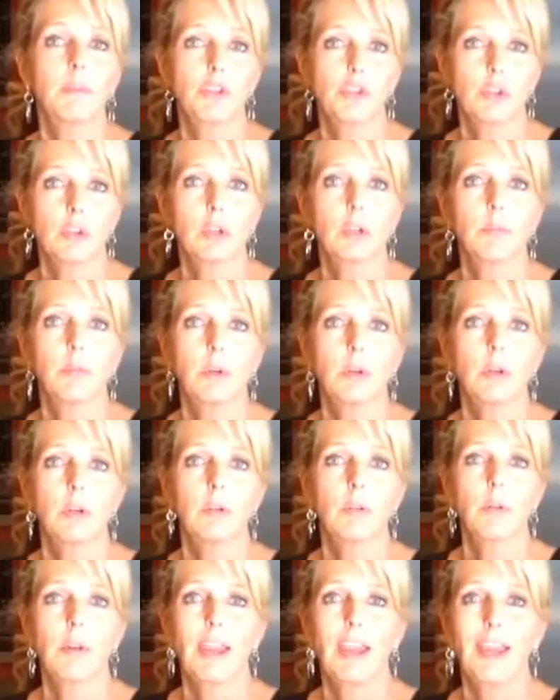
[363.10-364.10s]
a sugar burner,
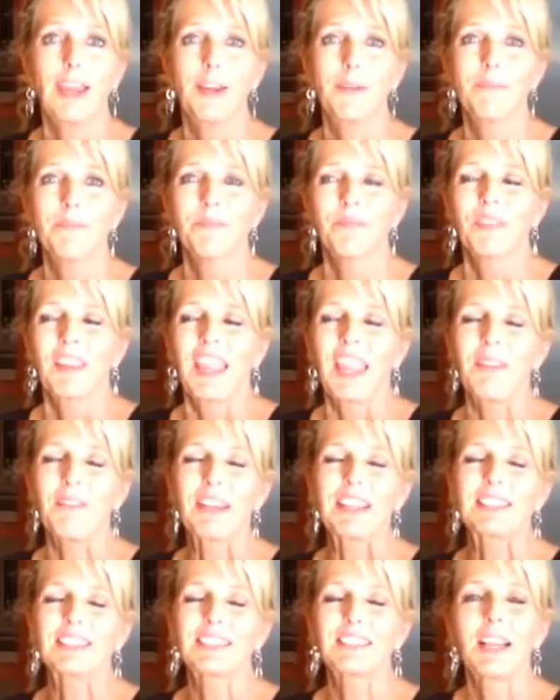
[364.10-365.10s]
okay?
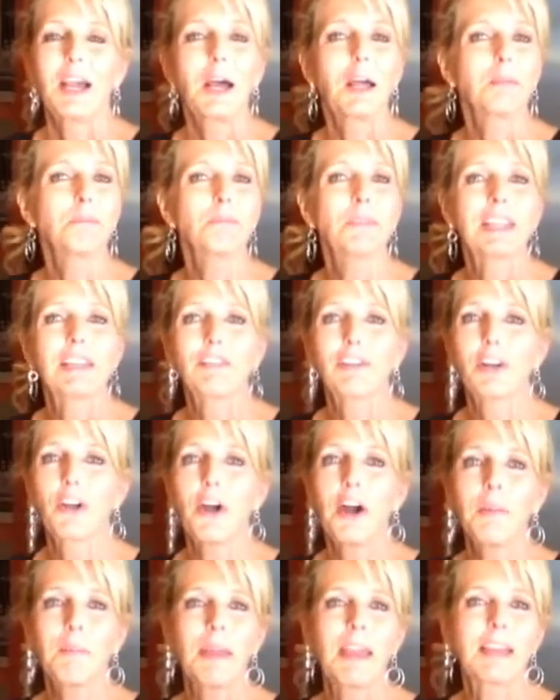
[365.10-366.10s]
Anyways, leave a
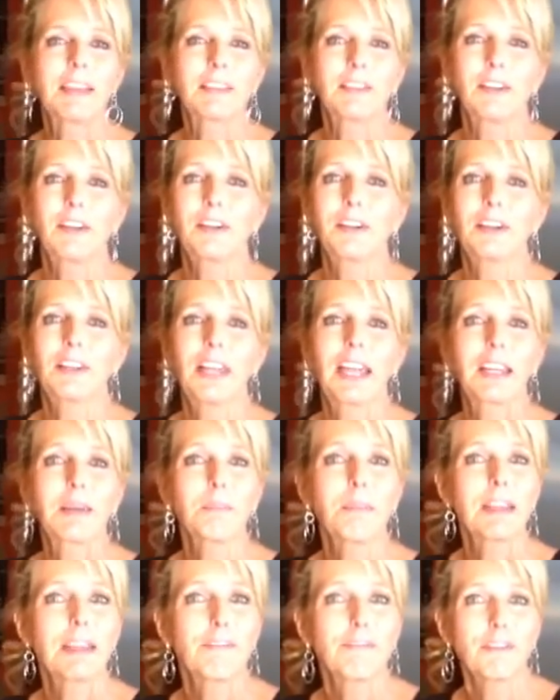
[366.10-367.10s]
comment or like
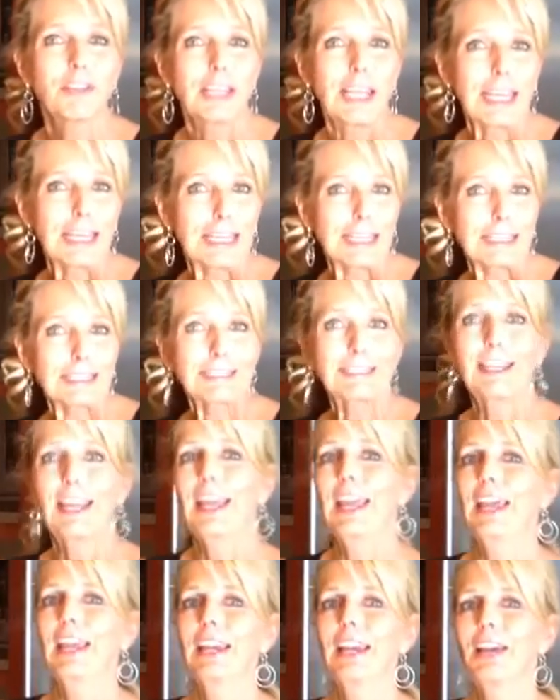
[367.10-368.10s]
me if you like it,
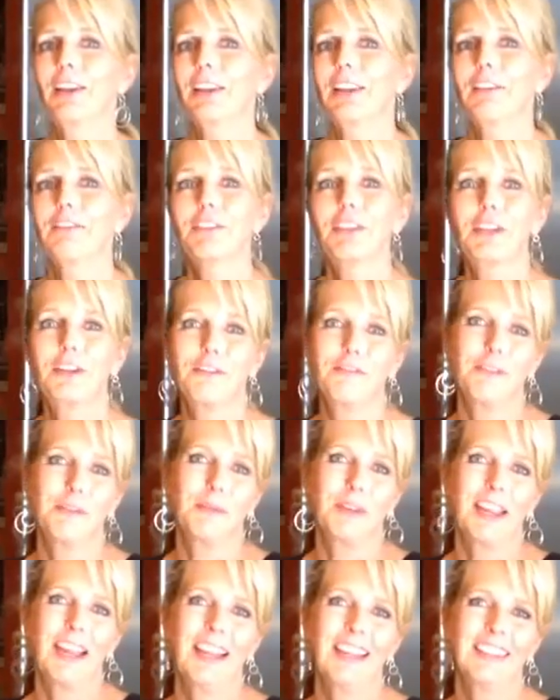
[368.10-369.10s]
and I'd love to hear from
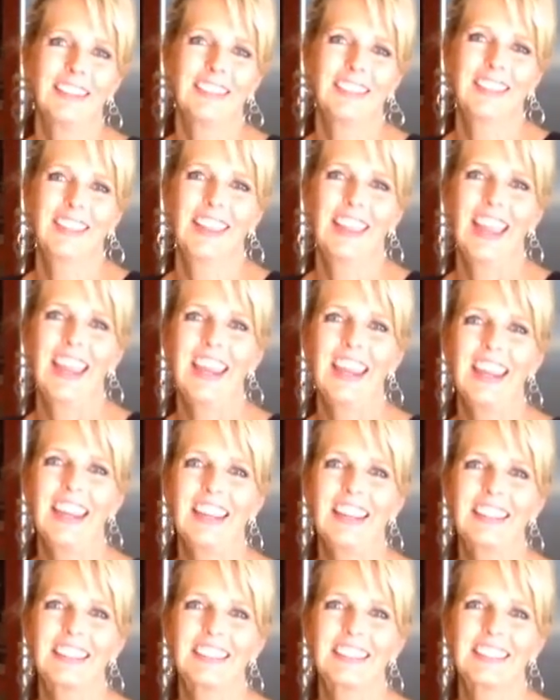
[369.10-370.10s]
you guys.
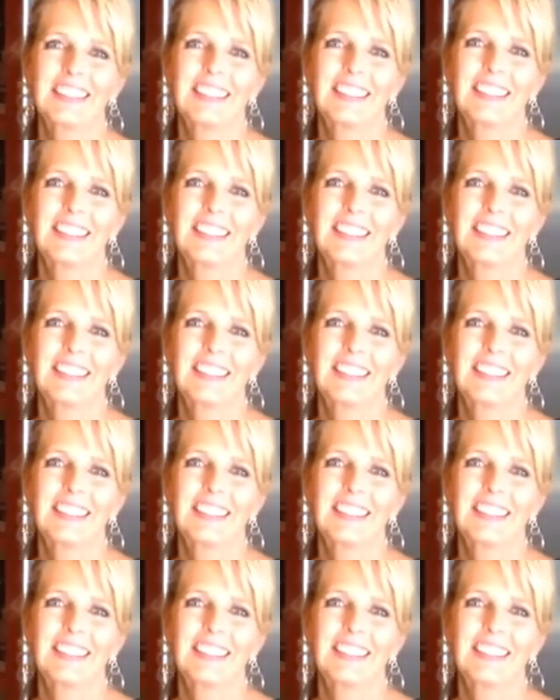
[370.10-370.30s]
Thanks.